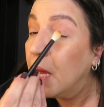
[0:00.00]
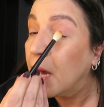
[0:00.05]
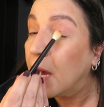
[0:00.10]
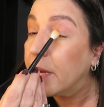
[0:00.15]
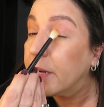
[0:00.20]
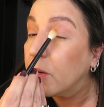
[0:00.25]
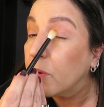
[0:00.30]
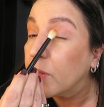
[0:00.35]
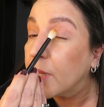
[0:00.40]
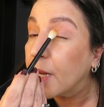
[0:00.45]

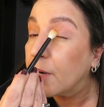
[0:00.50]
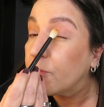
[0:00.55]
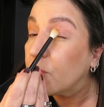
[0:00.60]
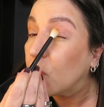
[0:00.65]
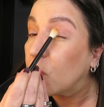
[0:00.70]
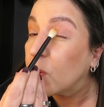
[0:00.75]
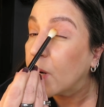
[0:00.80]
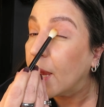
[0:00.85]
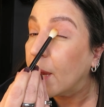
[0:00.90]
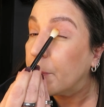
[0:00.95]
I know that it
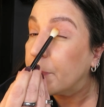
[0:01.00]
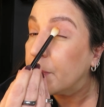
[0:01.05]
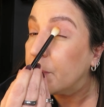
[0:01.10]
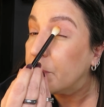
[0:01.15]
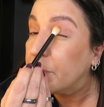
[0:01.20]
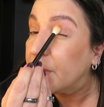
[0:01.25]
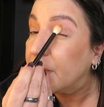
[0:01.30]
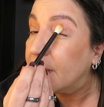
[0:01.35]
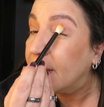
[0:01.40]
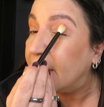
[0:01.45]
won't
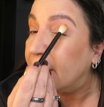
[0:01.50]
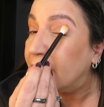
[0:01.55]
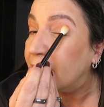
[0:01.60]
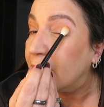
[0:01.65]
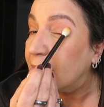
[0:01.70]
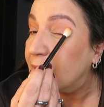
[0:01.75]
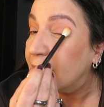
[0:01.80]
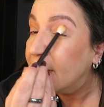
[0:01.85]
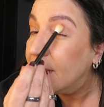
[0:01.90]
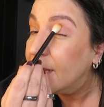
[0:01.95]
happen, but anyway,